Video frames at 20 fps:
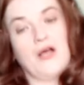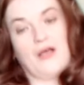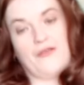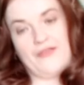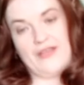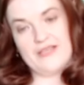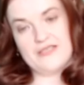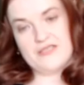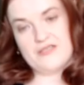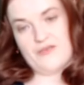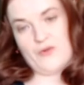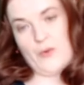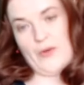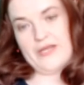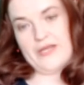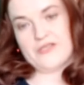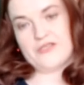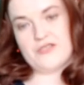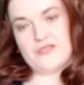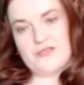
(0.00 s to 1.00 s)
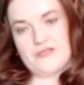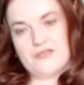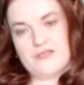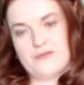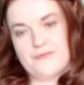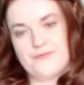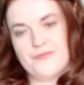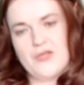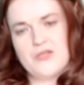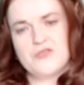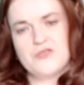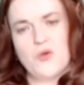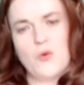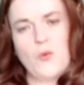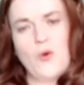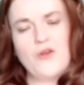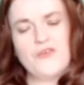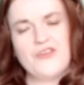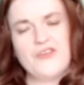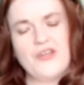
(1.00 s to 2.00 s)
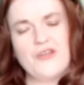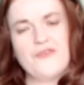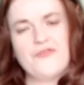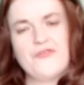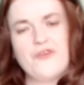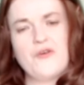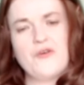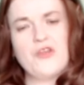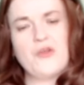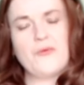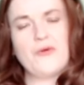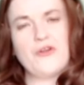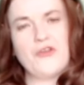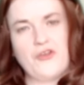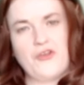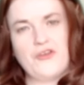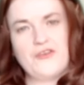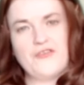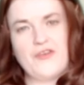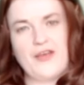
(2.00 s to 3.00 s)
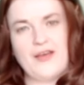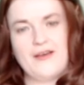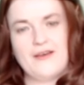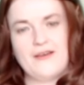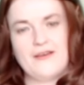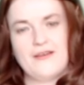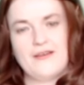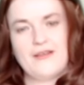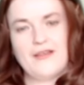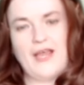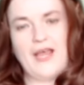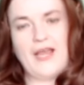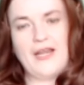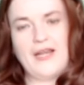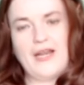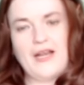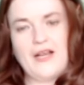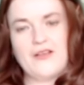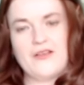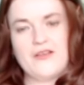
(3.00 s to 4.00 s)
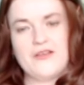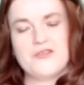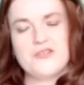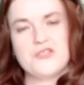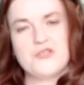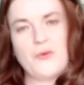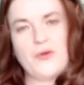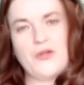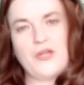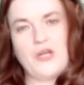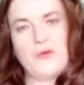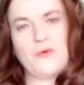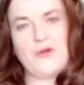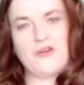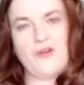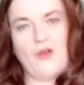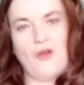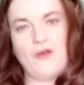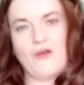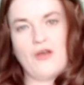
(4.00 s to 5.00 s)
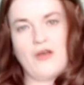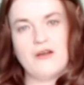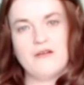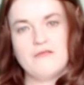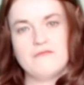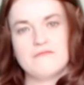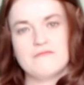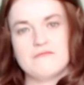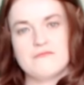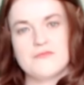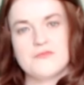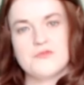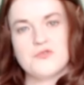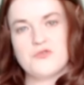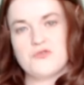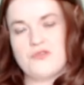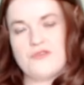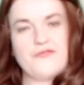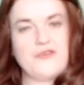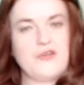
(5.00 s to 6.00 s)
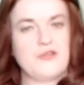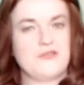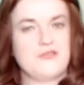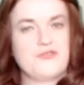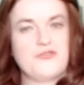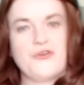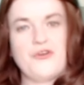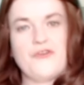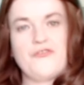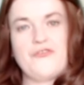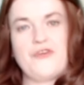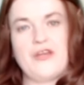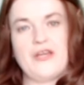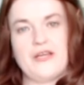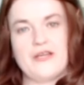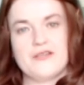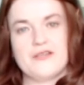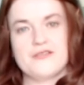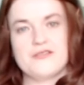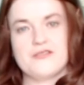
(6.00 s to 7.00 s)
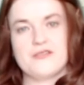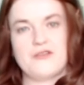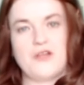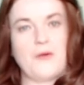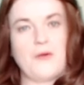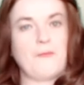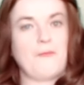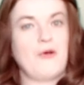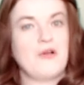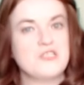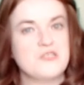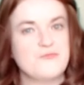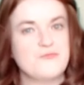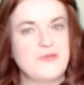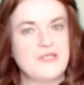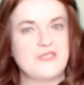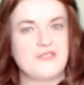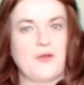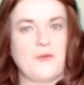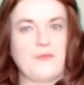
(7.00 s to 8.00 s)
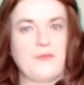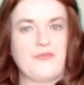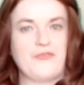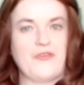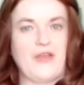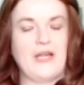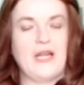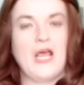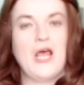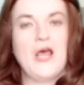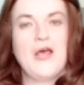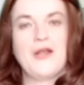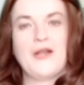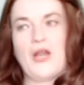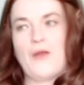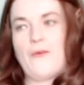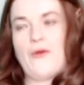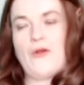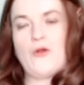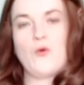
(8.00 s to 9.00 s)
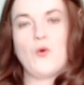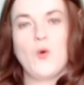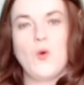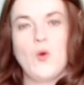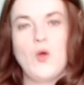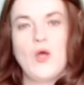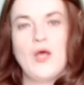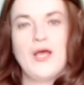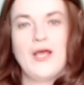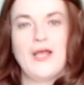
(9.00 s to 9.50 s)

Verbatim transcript: These questions. So what do you feel you were good at in English when you were younger? So the first two or three years, there must be something. Now I know